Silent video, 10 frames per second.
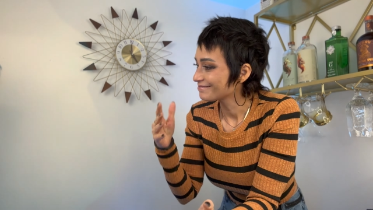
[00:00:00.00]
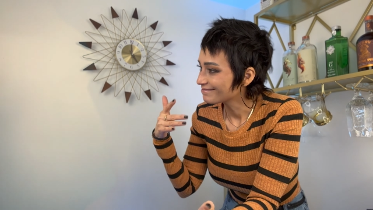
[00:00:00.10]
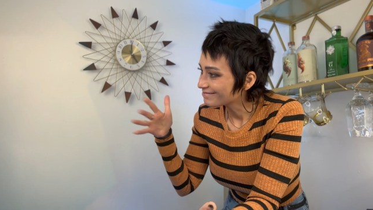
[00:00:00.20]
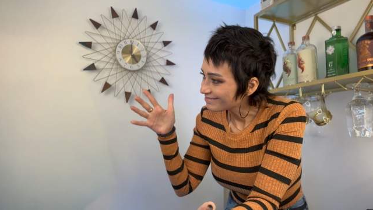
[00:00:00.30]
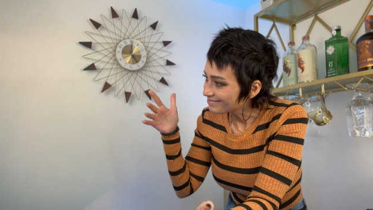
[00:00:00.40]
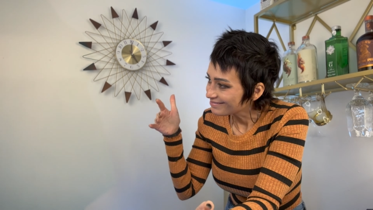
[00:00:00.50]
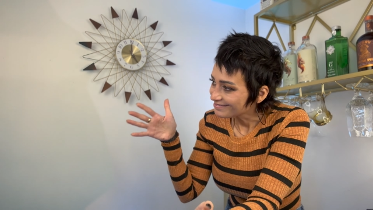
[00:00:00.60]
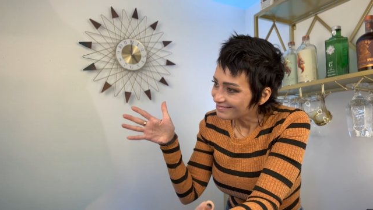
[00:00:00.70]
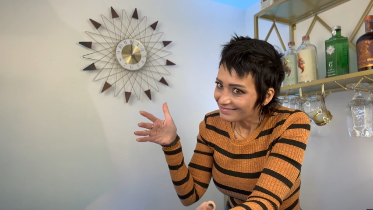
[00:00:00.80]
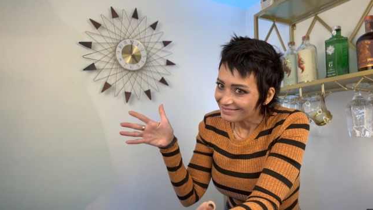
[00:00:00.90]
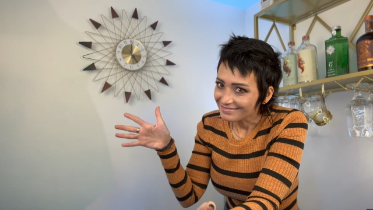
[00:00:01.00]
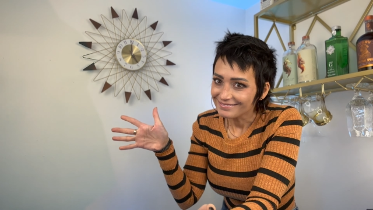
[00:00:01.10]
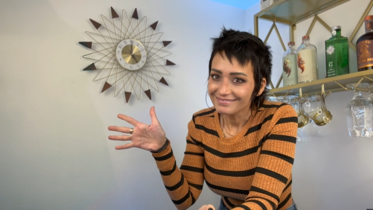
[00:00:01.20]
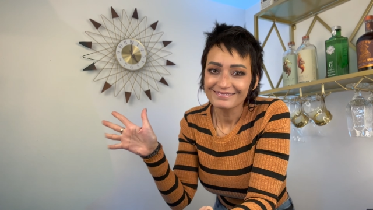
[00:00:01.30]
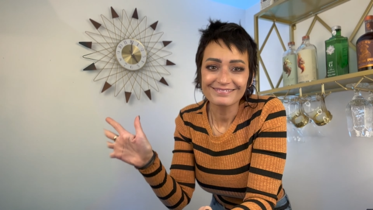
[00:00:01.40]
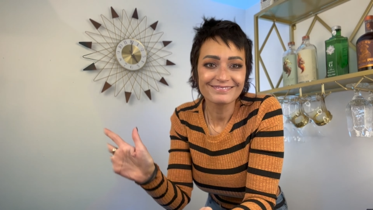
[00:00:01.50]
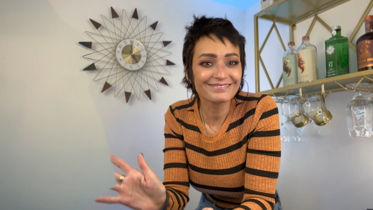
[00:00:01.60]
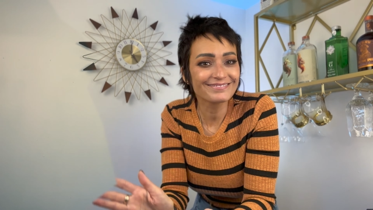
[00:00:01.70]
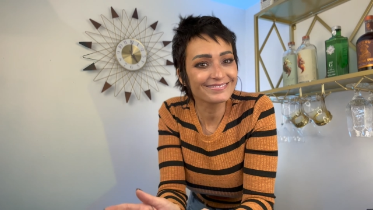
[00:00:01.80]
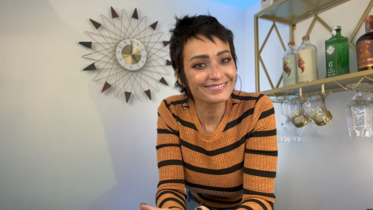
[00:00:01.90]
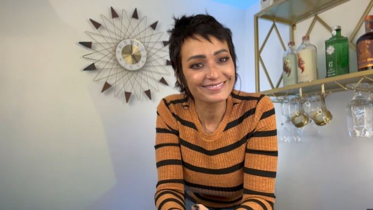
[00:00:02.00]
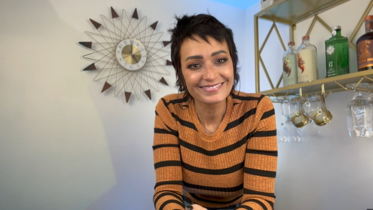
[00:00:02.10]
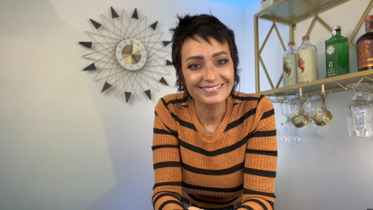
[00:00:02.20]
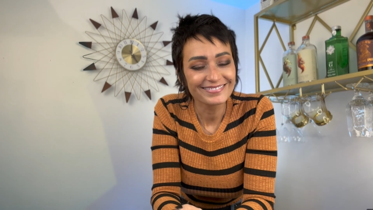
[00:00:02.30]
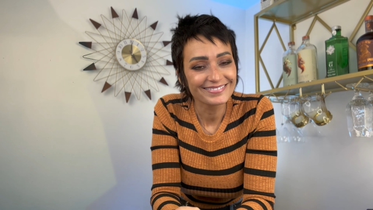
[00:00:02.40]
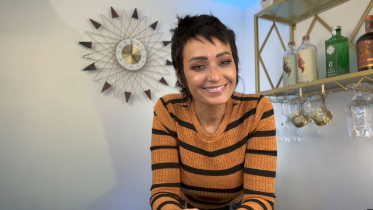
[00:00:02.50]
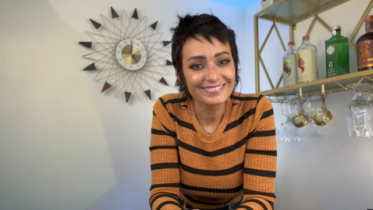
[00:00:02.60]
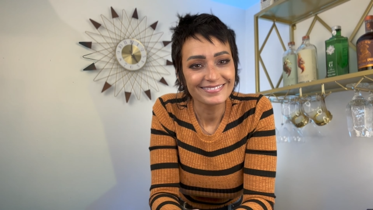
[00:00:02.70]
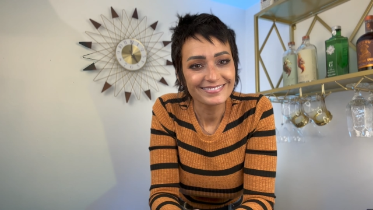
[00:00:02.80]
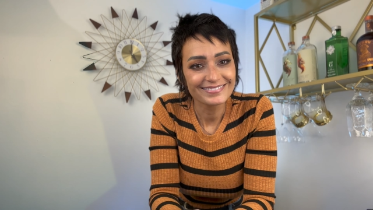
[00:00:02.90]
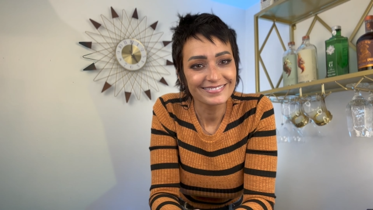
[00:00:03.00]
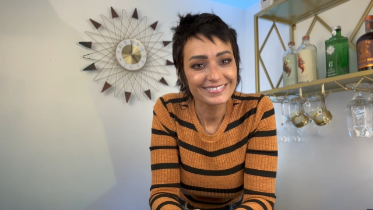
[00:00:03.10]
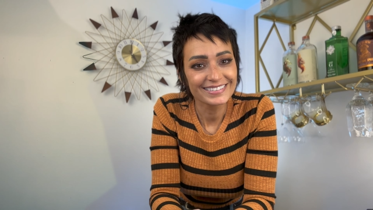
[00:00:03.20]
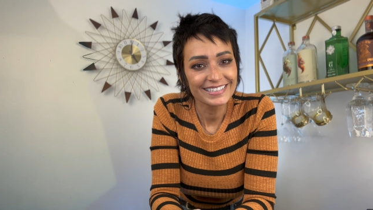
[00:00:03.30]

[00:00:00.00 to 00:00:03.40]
(silence)